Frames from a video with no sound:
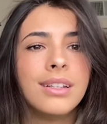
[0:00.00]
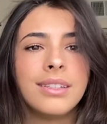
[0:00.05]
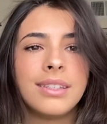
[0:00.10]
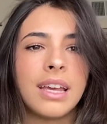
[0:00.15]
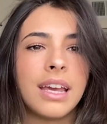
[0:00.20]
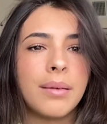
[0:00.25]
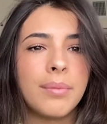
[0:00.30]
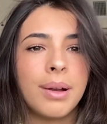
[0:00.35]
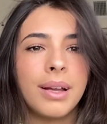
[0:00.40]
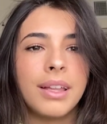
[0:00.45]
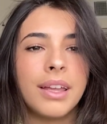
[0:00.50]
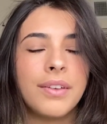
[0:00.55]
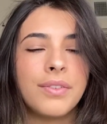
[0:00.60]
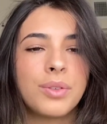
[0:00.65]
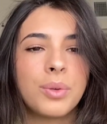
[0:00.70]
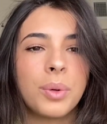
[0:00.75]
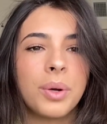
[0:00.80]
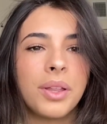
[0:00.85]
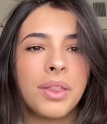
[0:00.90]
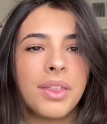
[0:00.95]
day in my life
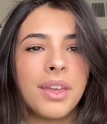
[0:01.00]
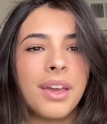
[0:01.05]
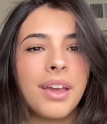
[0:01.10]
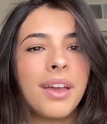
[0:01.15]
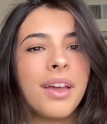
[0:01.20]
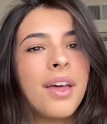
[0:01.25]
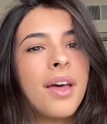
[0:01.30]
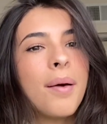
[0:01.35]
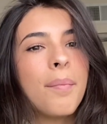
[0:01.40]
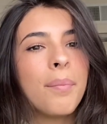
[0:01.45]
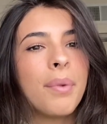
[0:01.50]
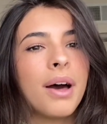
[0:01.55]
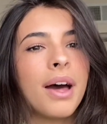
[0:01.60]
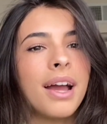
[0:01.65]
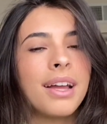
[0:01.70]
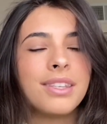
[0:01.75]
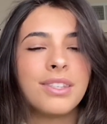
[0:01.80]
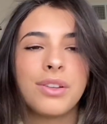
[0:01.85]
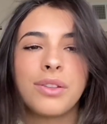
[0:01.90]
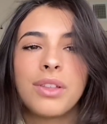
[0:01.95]
sort of thing, but
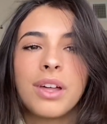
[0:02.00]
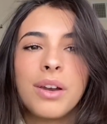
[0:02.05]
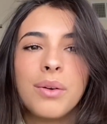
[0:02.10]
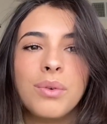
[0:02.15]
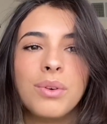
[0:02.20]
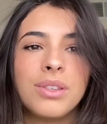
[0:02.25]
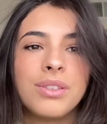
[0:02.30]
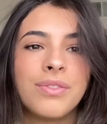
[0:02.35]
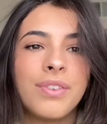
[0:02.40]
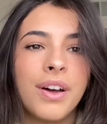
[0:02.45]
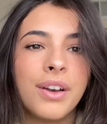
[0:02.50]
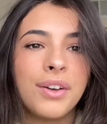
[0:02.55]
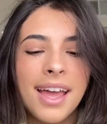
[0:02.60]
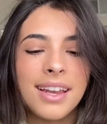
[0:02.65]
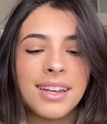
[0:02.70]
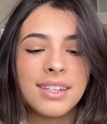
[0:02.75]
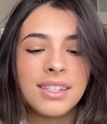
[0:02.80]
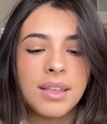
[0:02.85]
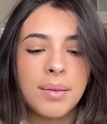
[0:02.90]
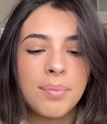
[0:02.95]
I still thought it was fun
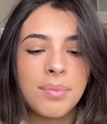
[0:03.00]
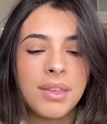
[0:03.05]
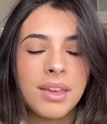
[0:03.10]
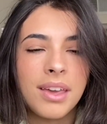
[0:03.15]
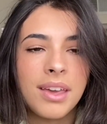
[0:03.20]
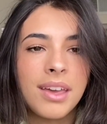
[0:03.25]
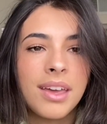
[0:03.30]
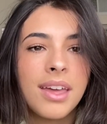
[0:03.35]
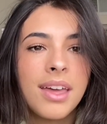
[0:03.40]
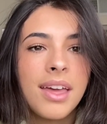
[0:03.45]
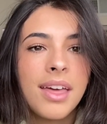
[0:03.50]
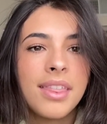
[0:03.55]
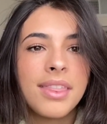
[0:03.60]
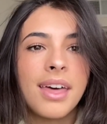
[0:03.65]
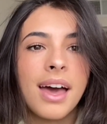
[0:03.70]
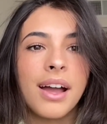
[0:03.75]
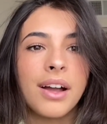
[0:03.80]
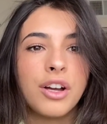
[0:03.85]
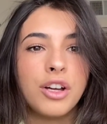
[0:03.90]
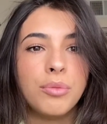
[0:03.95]
and something
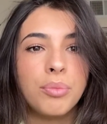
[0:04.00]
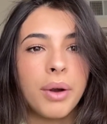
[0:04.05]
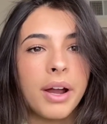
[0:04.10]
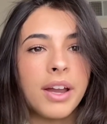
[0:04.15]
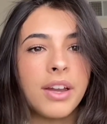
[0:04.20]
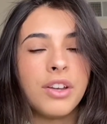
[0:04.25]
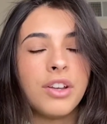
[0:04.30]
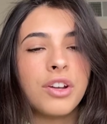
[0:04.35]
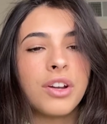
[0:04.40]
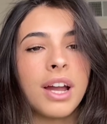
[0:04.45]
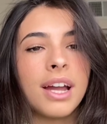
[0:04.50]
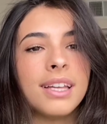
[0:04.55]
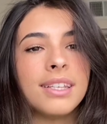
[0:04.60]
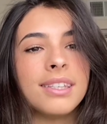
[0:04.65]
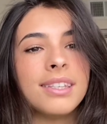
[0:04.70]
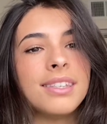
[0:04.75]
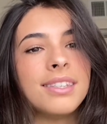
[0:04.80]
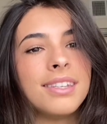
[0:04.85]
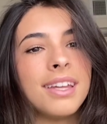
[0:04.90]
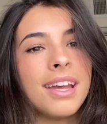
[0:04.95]
that could brighten your
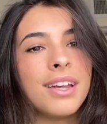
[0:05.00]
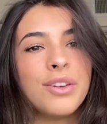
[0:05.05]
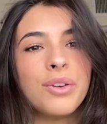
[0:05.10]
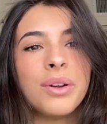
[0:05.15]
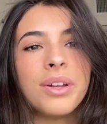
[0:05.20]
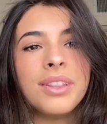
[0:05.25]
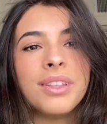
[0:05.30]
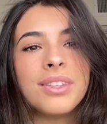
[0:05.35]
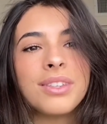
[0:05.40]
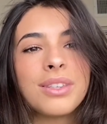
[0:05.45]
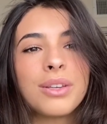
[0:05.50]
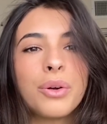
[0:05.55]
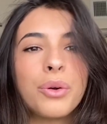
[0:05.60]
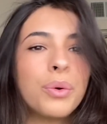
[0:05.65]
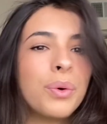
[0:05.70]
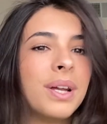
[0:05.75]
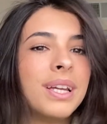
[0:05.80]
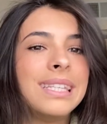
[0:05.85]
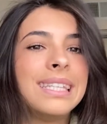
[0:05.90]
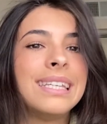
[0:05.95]
guys' day during this
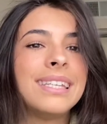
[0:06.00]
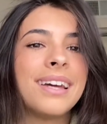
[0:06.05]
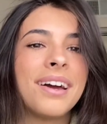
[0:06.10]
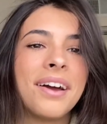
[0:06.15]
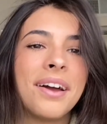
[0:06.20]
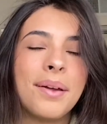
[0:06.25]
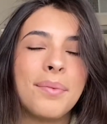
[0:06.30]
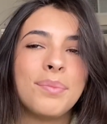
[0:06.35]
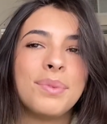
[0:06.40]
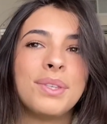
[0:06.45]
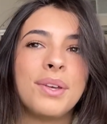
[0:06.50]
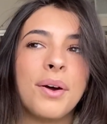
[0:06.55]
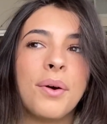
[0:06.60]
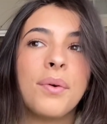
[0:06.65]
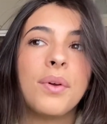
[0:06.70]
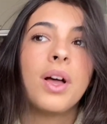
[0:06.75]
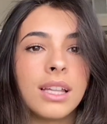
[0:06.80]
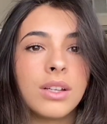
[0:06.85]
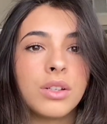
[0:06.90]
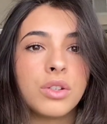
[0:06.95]
crazy time. So
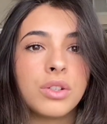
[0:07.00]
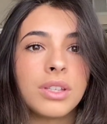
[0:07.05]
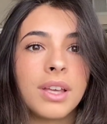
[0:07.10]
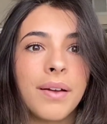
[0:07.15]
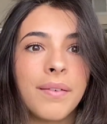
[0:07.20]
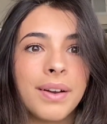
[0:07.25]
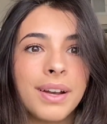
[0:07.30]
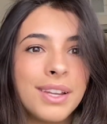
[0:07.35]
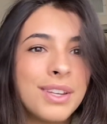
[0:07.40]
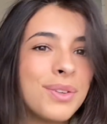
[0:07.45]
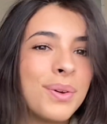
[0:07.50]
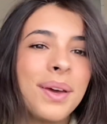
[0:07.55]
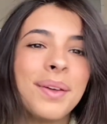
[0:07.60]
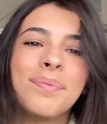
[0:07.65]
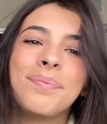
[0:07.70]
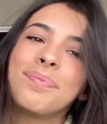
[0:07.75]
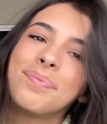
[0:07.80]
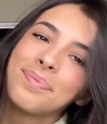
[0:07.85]
let's just get right into it.